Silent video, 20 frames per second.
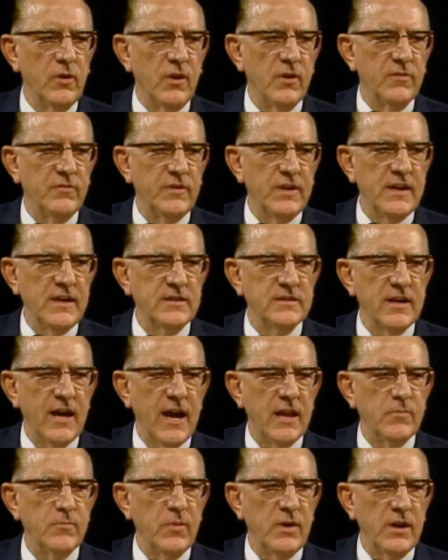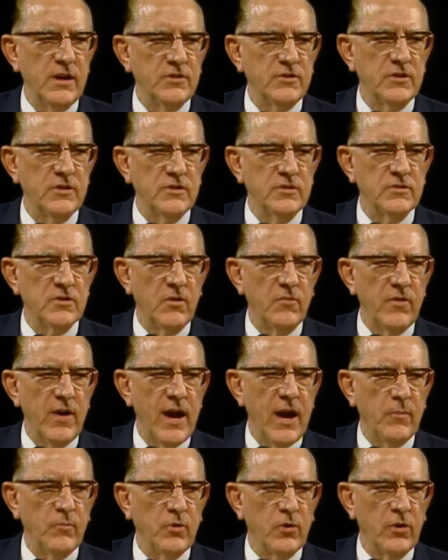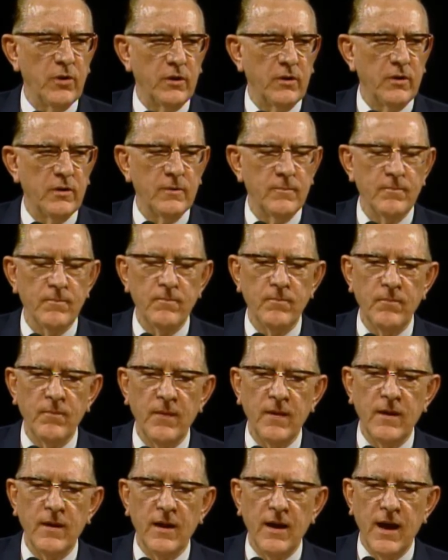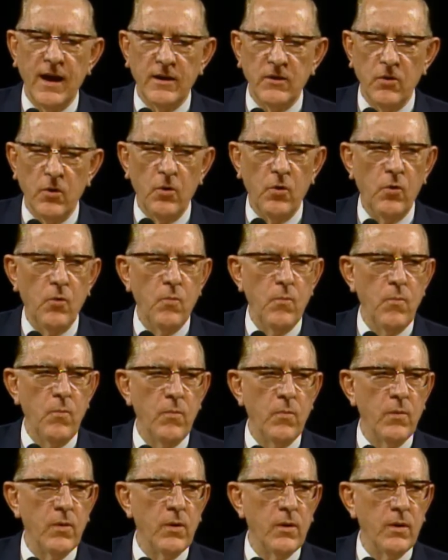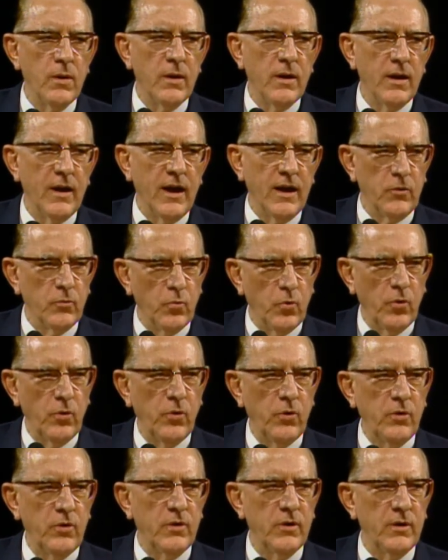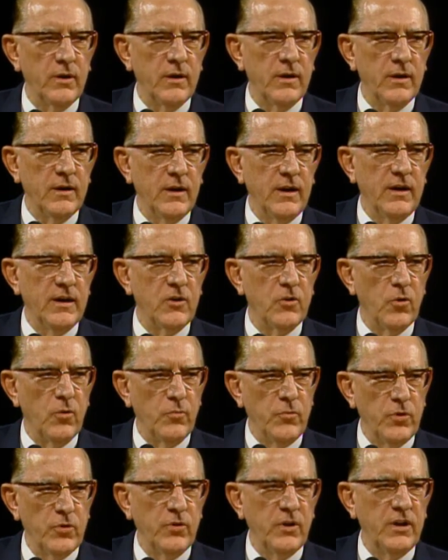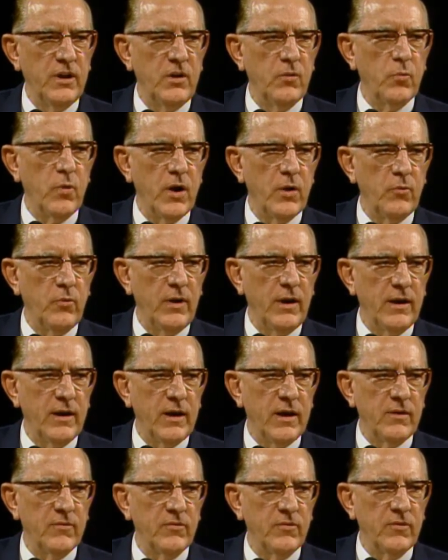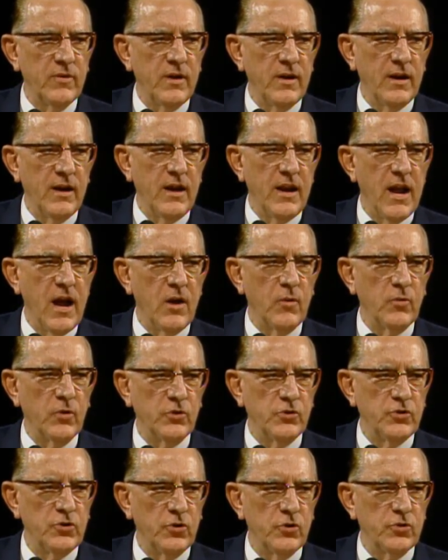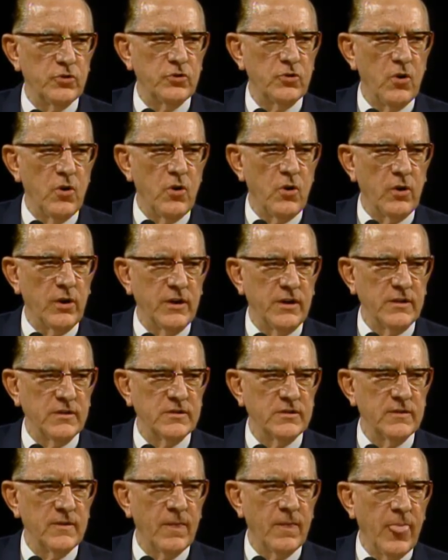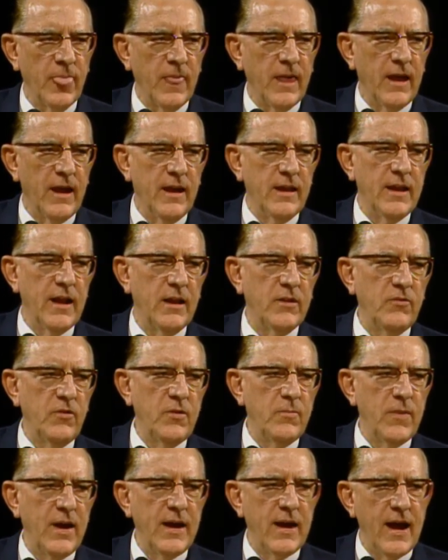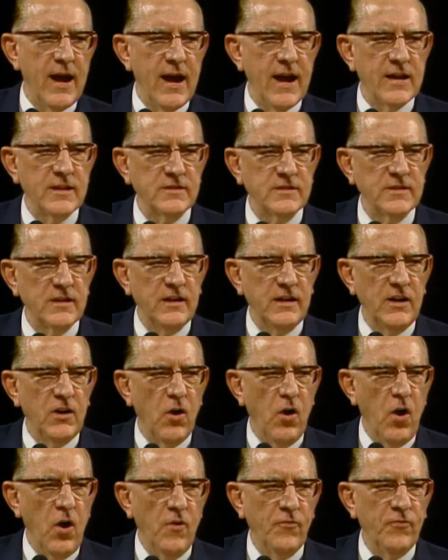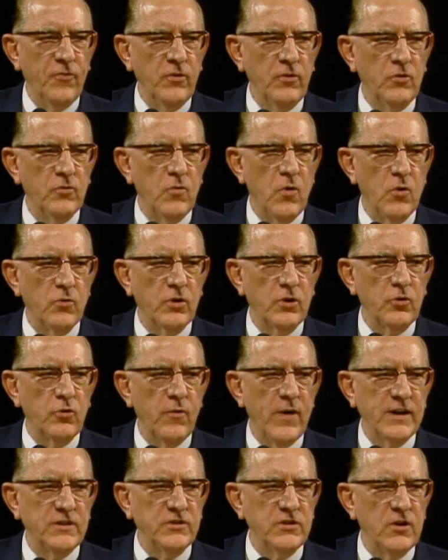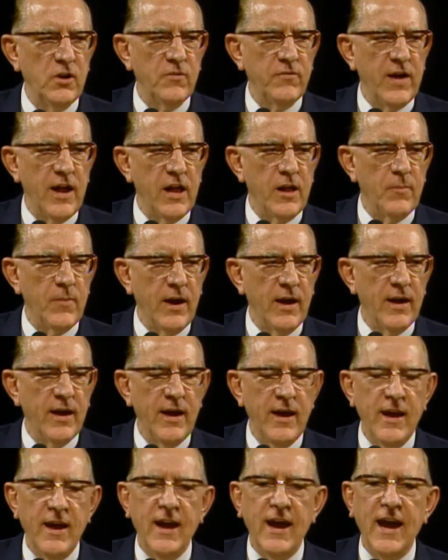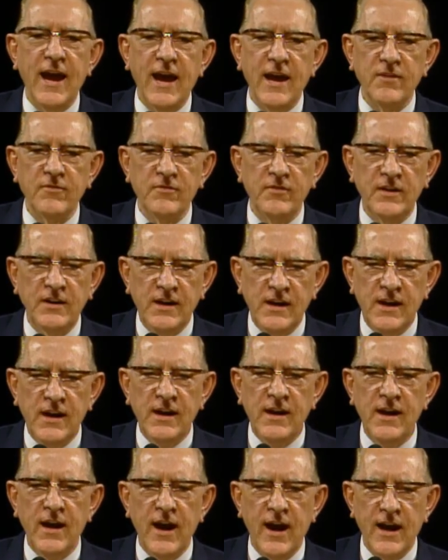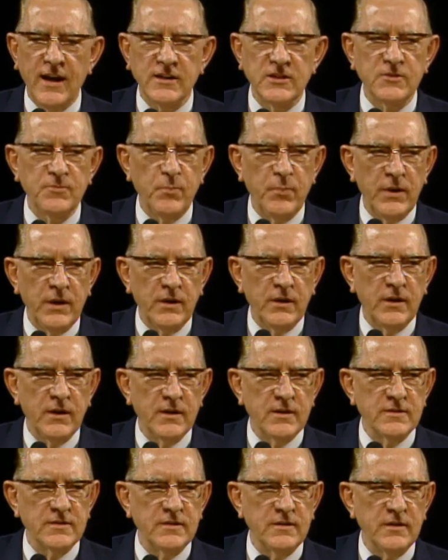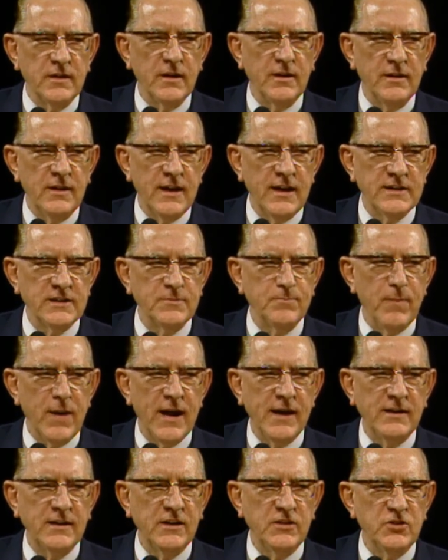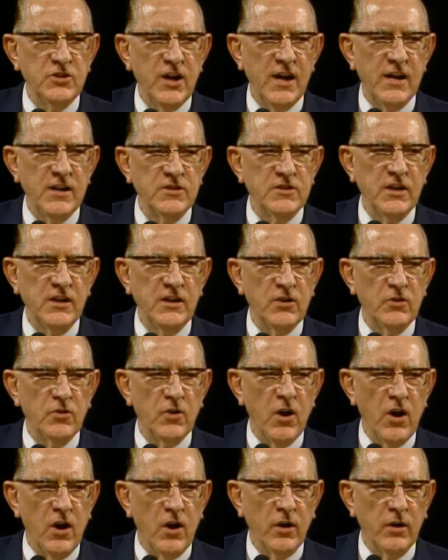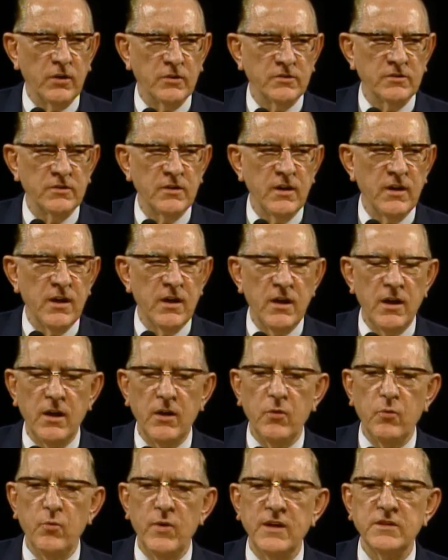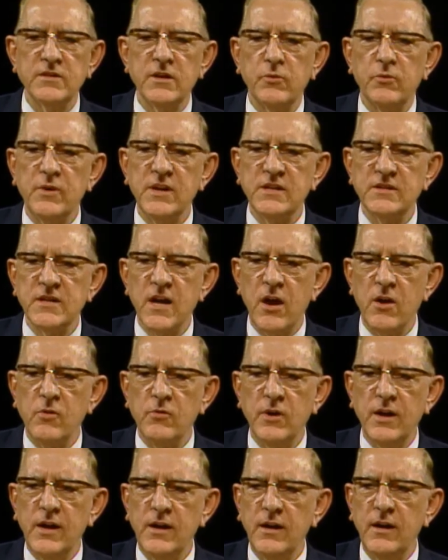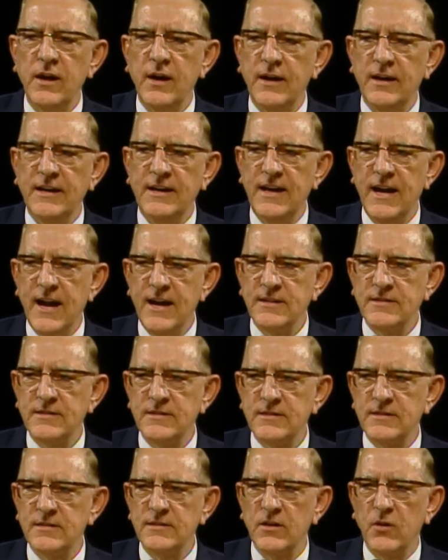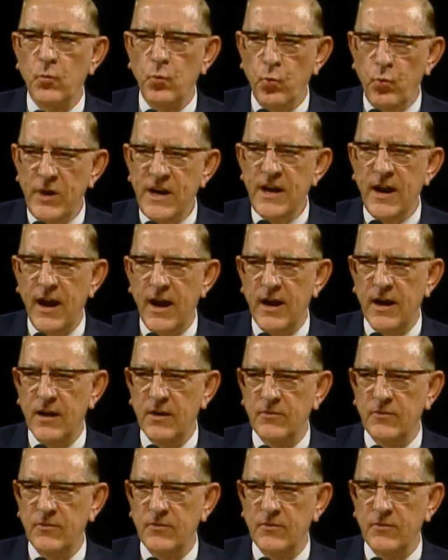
of these admonitions of Amulek, at home, at work, in the community where we live, in our church callings, and that we may answer the often quoted question of Alma Have ye experienced this mighty change in your heart? with a resounding, Yes, we have.